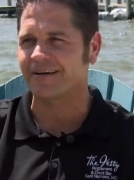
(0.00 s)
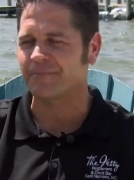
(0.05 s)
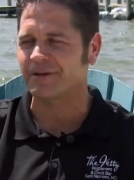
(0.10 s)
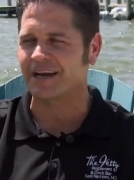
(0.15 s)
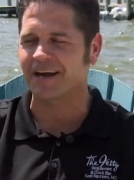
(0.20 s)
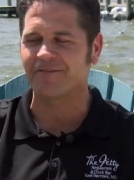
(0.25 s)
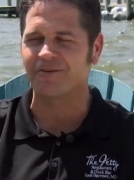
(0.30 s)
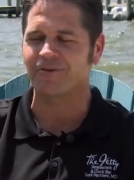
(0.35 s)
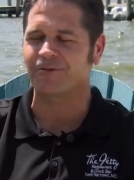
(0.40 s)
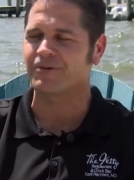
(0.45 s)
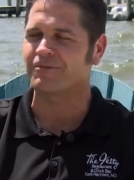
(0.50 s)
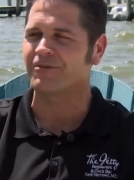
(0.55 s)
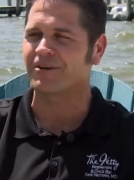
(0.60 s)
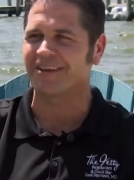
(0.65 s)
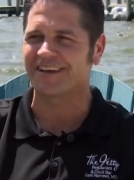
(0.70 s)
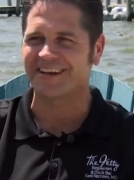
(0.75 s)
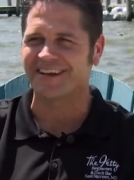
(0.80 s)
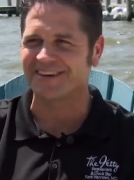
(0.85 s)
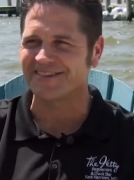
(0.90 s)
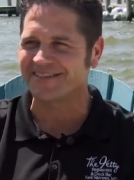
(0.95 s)
I mean, everyone
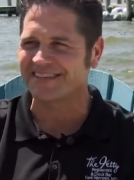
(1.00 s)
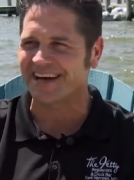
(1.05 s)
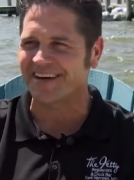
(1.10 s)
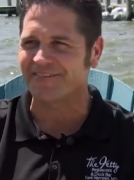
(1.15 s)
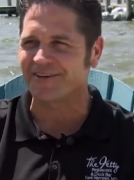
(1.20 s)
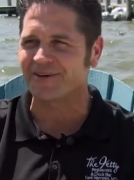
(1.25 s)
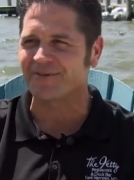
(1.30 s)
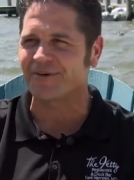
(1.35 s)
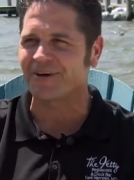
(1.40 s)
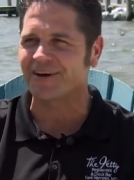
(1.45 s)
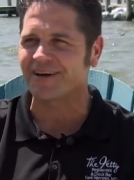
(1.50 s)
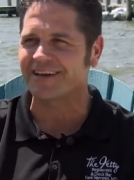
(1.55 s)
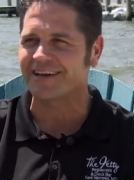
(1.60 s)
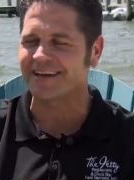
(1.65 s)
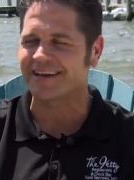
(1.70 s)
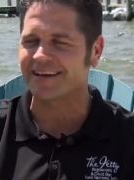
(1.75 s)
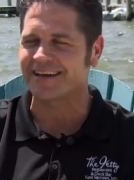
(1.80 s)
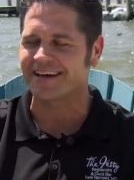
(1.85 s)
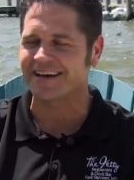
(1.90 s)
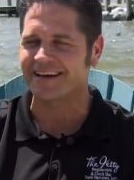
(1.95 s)
really knows everyone,
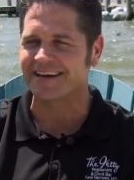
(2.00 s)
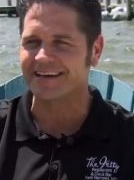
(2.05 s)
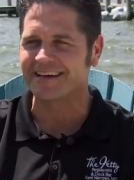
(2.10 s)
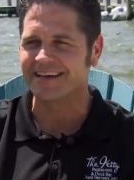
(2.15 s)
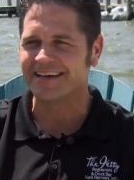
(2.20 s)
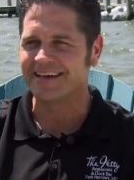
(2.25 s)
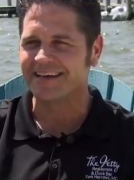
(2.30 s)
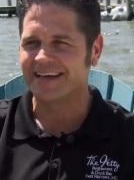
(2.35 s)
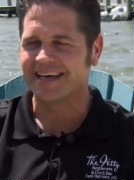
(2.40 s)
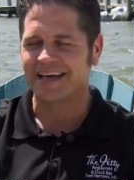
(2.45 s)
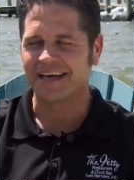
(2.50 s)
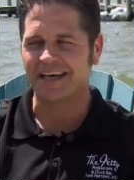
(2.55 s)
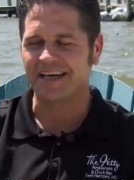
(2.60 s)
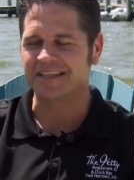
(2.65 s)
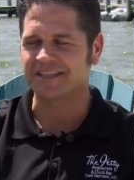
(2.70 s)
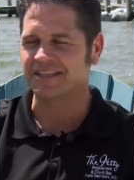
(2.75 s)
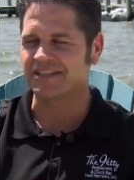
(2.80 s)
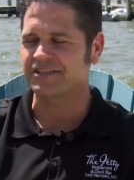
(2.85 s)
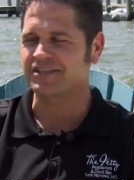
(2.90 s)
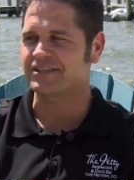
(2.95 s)
and uh, and
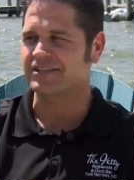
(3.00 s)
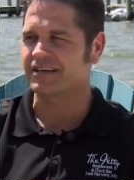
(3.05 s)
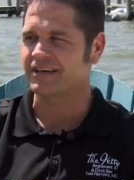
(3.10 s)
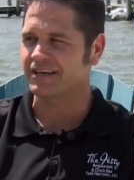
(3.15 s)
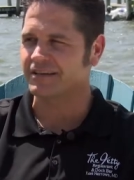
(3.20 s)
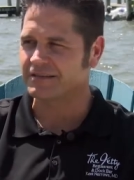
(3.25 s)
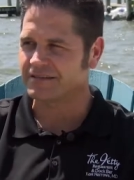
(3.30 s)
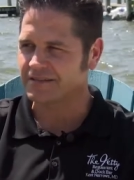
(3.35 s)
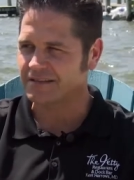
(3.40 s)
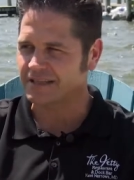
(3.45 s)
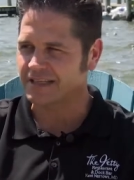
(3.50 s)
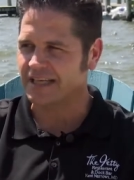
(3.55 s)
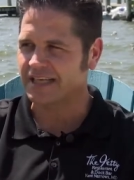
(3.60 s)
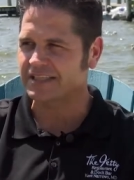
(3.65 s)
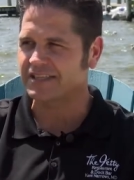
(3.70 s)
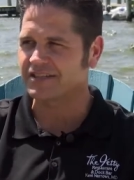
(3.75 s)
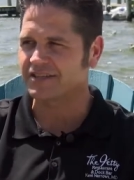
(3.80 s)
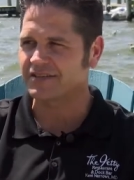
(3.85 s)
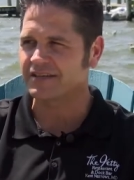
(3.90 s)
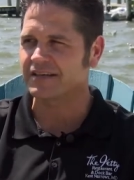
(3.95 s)
just uh,
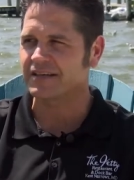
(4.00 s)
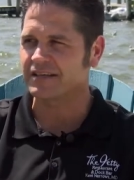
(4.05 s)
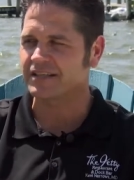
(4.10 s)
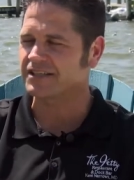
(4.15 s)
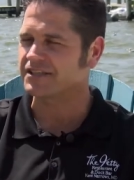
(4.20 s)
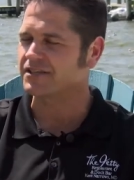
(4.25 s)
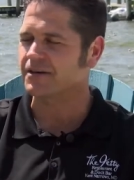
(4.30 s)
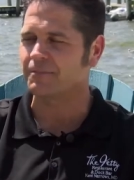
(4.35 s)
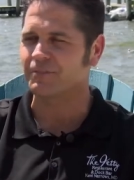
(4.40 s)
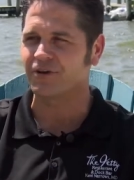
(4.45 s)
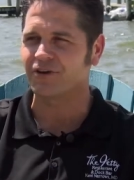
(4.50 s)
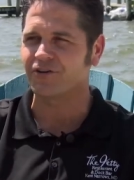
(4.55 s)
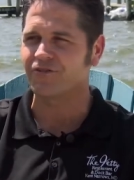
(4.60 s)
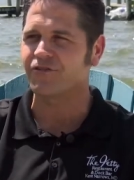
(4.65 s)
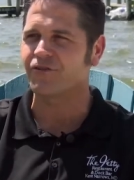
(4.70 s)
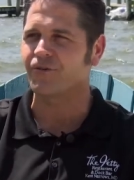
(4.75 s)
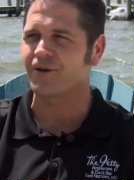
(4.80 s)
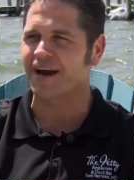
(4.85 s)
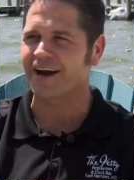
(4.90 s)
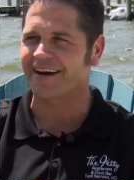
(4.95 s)
it's just a
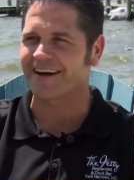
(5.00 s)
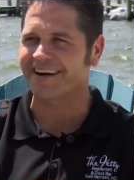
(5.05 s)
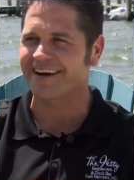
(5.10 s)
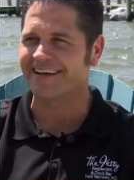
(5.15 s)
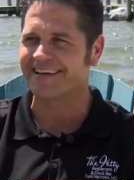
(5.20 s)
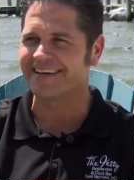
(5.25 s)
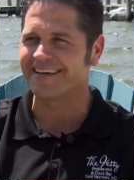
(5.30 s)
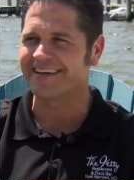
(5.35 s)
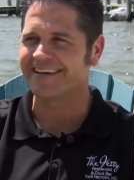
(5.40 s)
beautiful area.